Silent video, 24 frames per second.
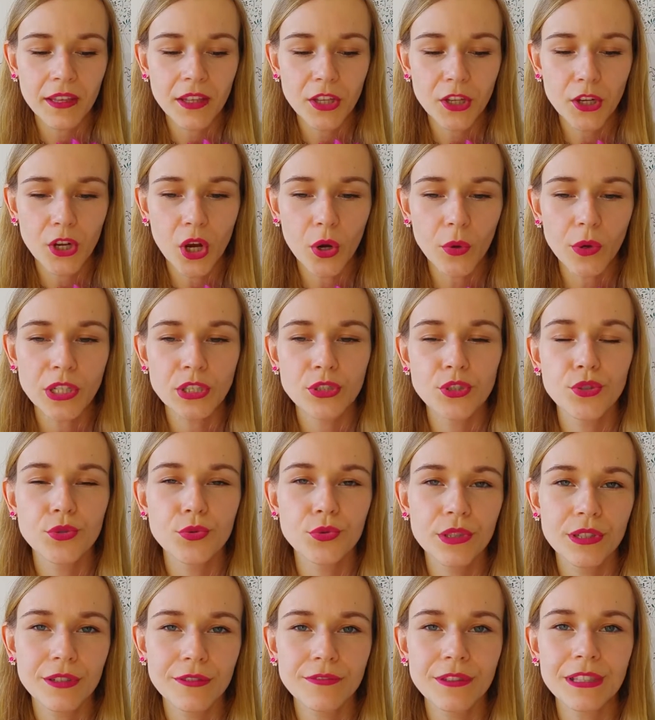
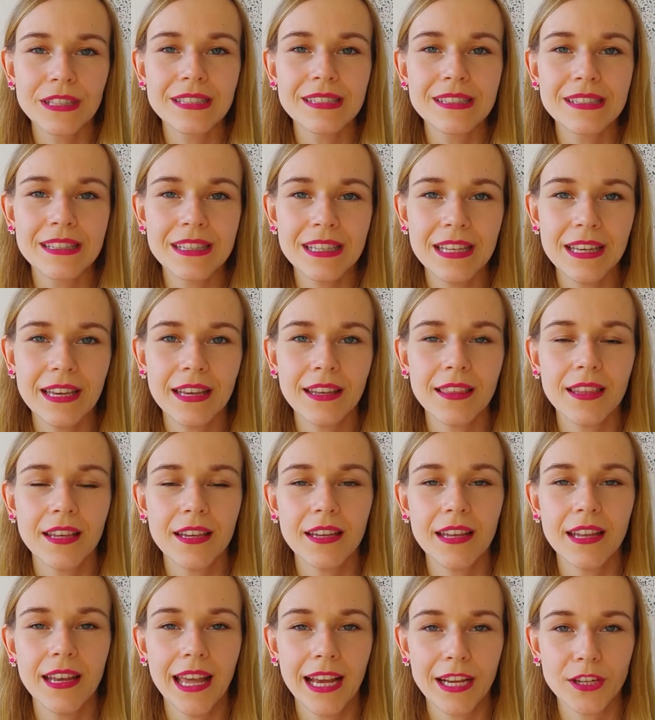intuitively seeing the
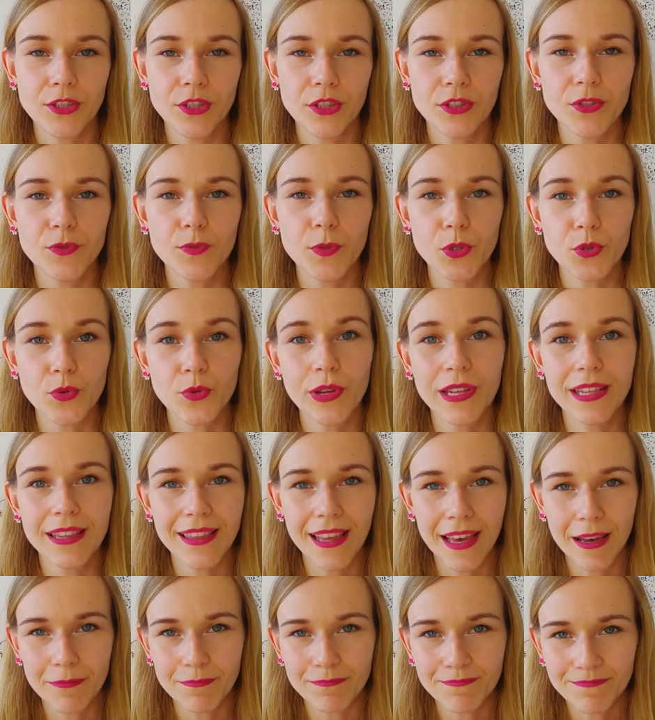connections between
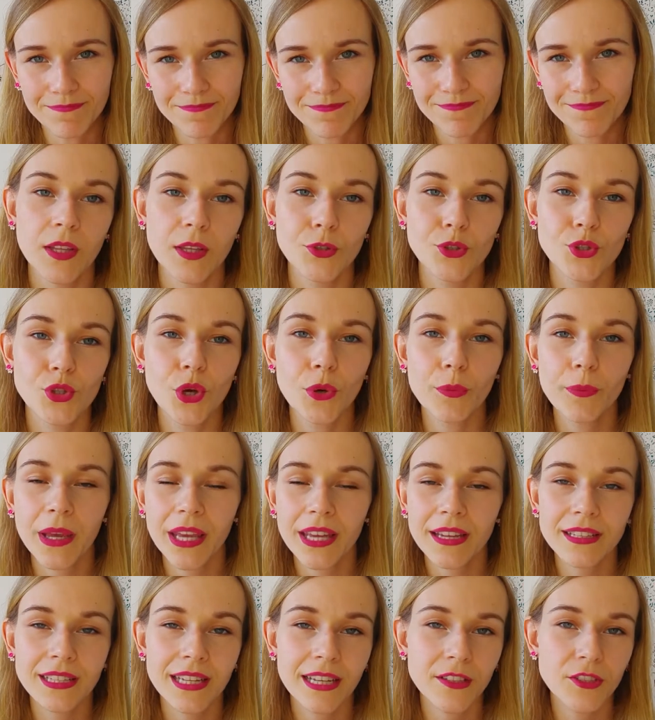them. So
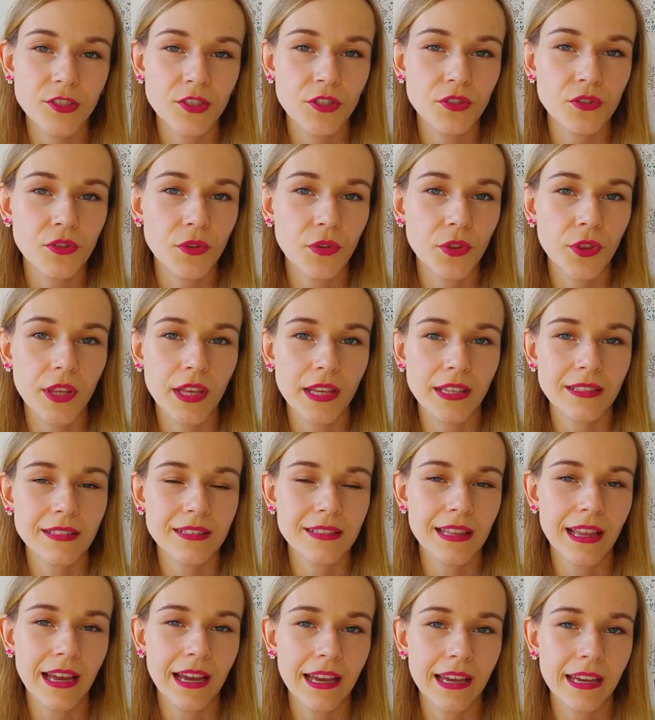pay attention to
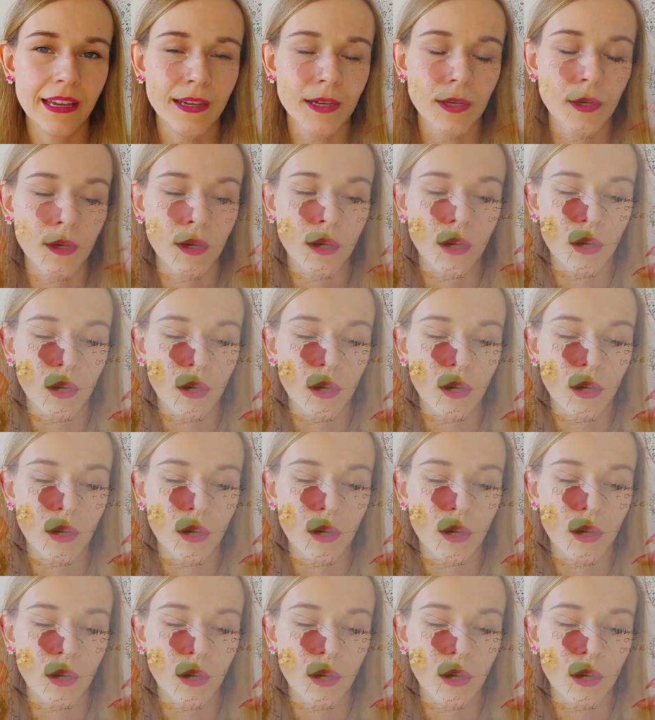things like,